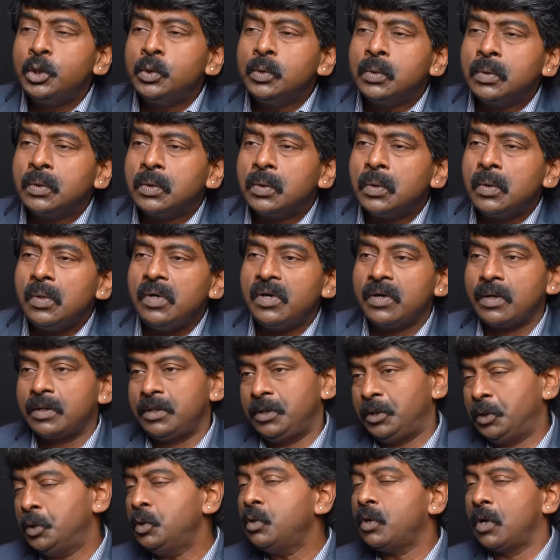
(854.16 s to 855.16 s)
too cold or
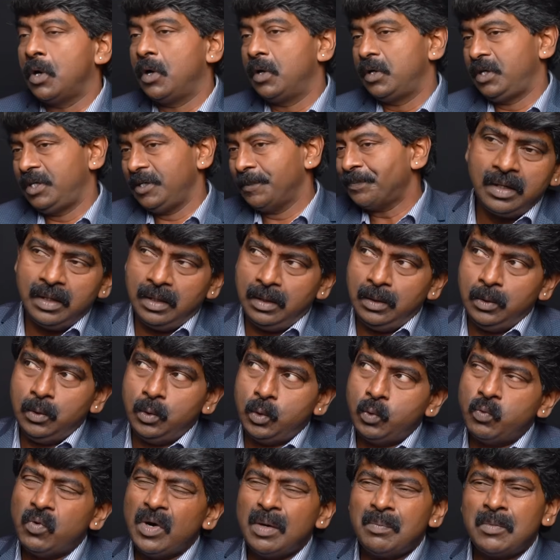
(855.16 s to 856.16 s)
too hot.
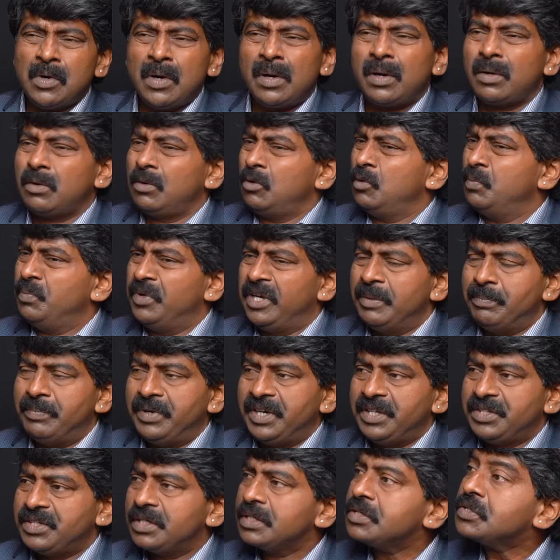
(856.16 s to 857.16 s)
Lukewarm or room
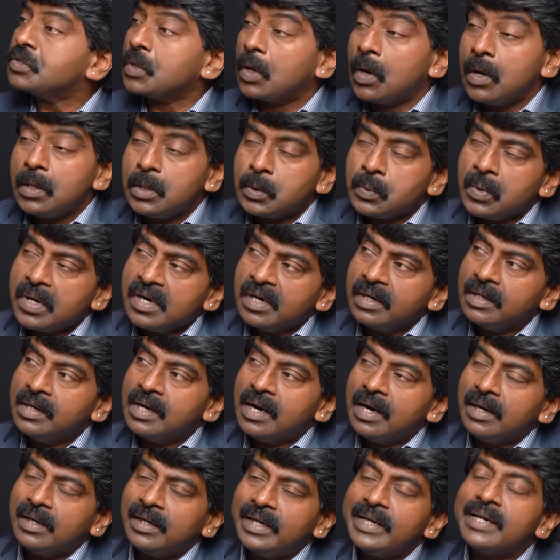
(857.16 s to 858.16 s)
temperature, salt water
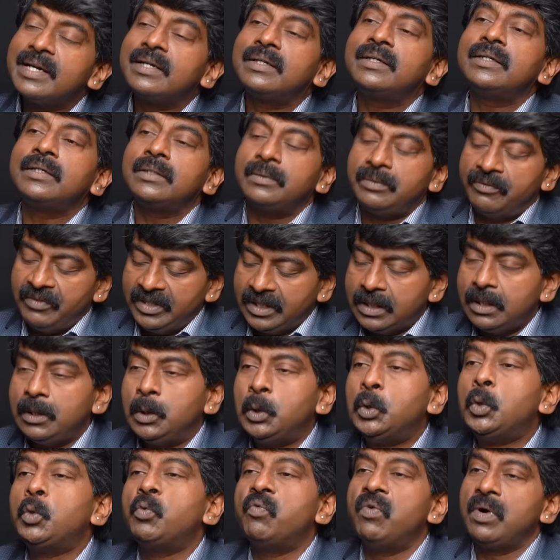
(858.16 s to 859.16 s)
gargling with a
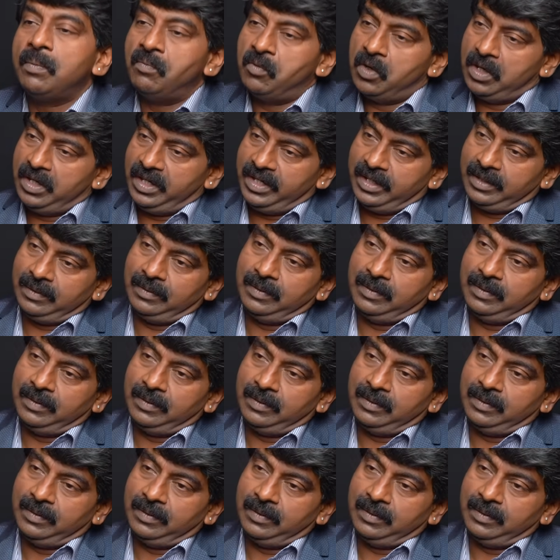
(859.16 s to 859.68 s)
lukewarm water.